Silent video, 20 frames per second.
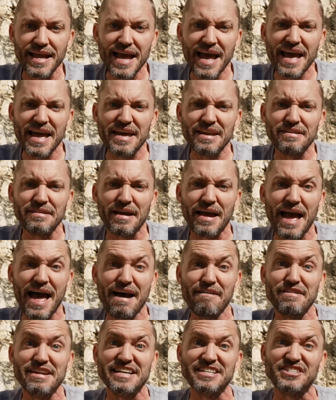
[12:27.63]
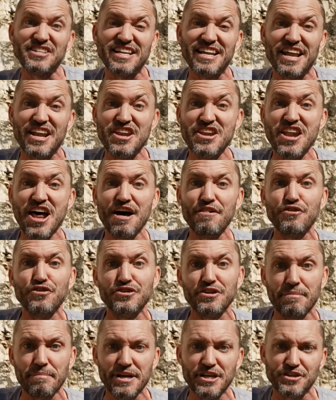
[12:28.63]
and heaven is in
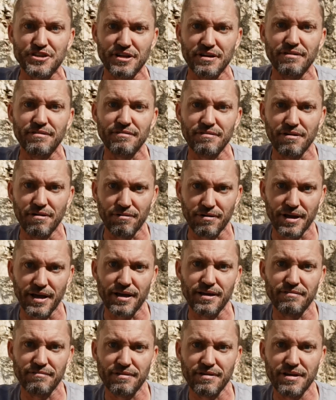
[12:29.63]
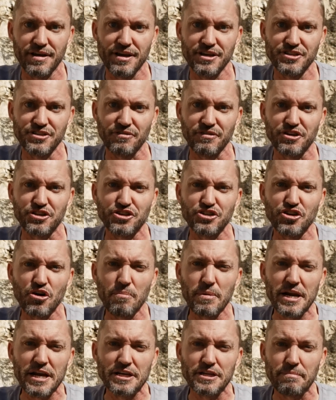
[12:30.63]
another dimension, okay? So there's
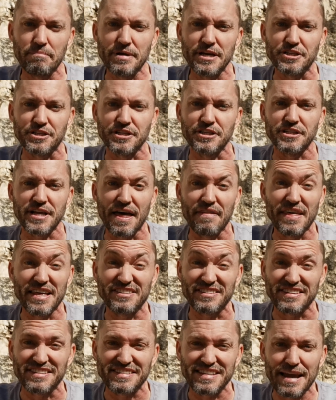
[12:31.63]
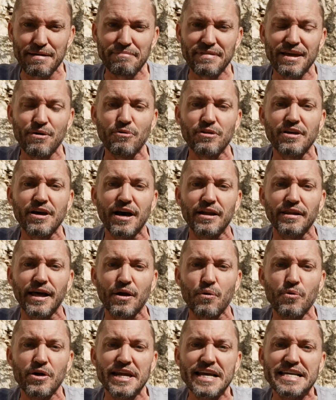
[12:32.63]
so many dimensions. And it's the same thing with God.
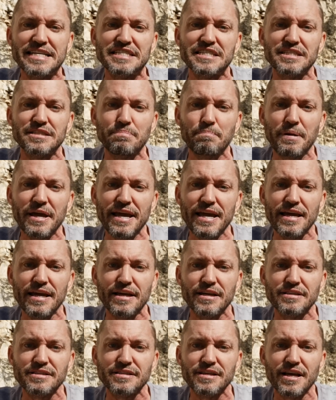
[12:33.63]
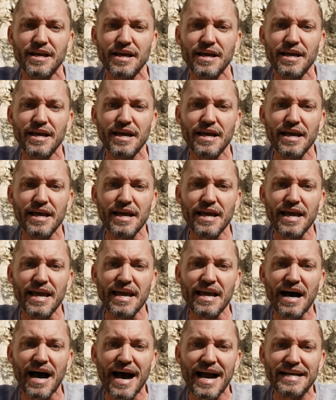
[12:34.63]
Like when he speaks,
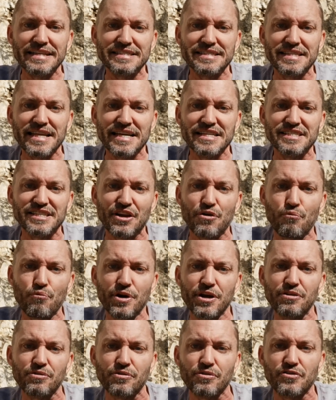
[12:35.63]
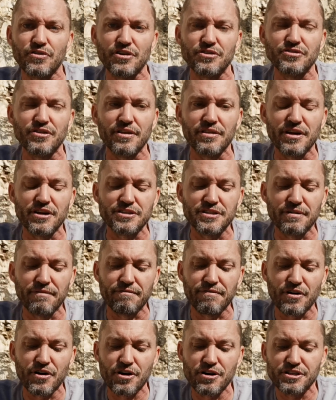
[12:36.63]
he hides things in riddles. There's a
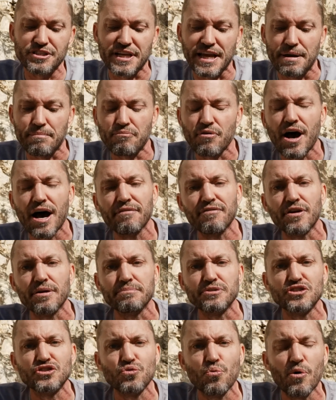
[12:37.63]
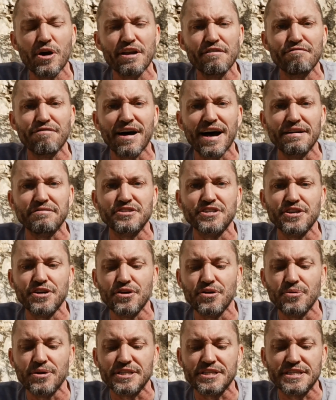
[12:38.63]
verse in Proverbs
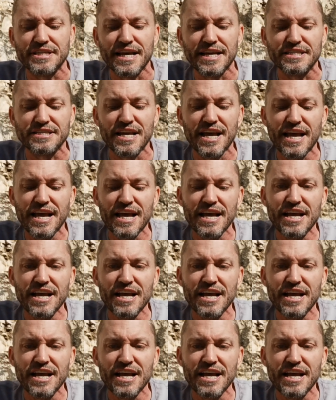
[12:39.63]
25:2. It says,